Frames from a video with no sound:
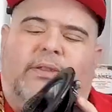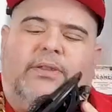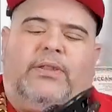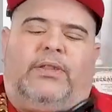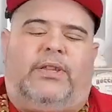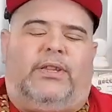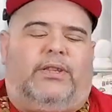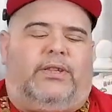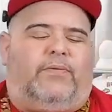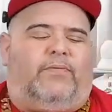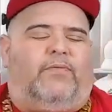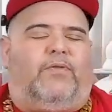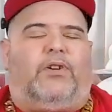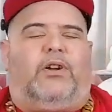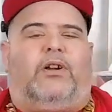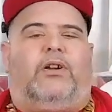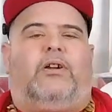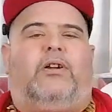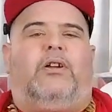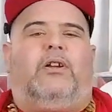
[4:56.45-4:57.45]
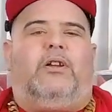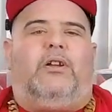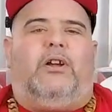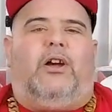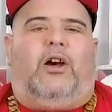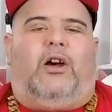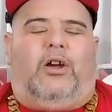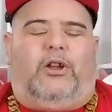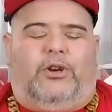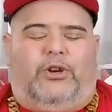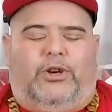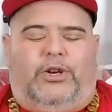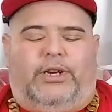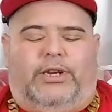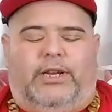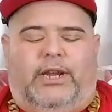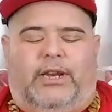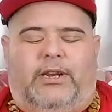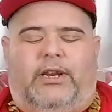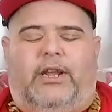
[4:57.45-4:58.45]
This for
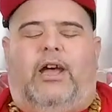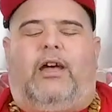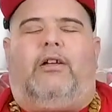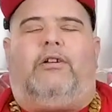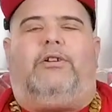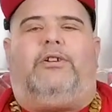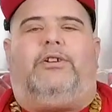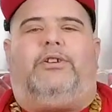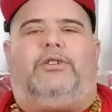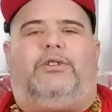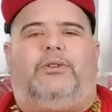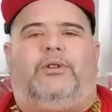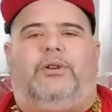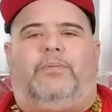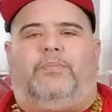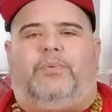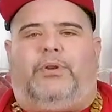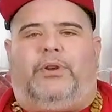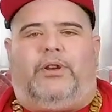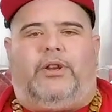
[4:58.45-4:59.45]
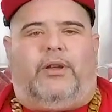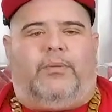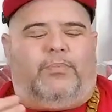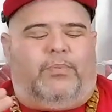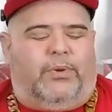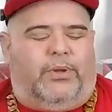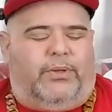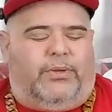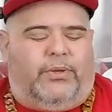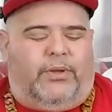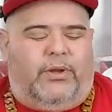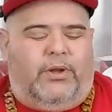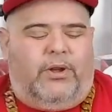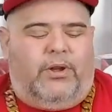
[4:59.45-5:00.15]
$110, you can put it up with